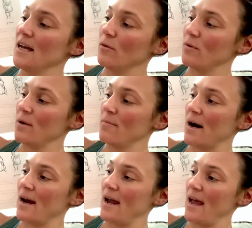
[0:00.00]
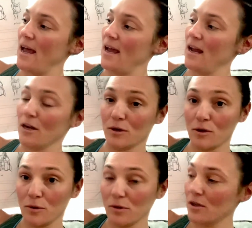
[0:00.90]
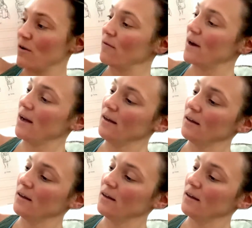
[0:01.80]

We buy a new sofa,